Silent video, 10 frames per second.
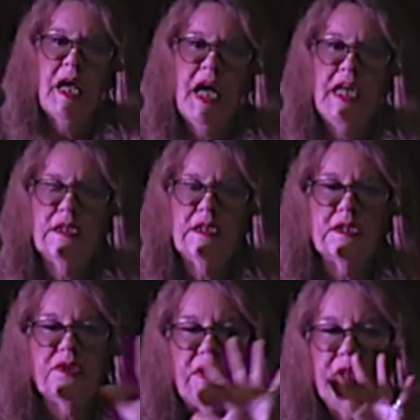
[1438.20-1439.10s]
and
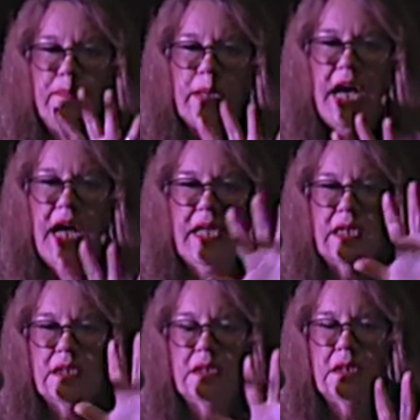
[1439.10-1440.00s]
it's very
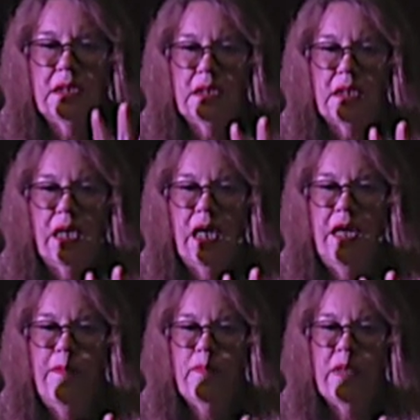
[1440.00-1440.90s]
black, and
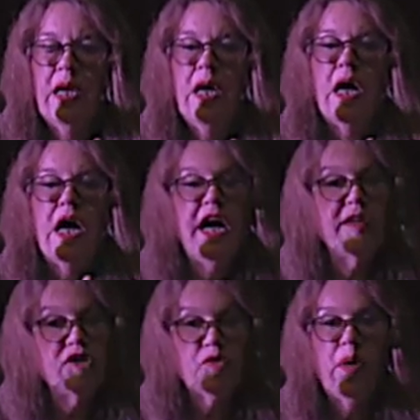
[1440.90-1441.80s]
I
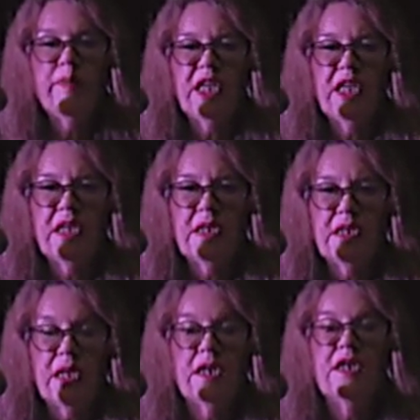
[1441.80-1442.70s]
have swum in
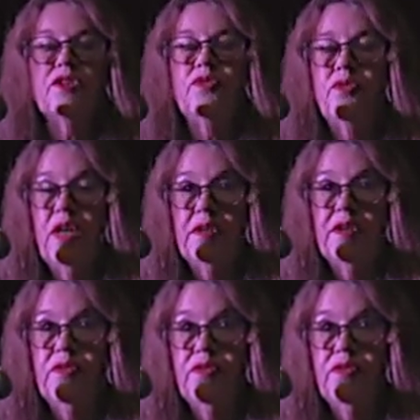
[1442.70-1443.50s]
it, and it's very,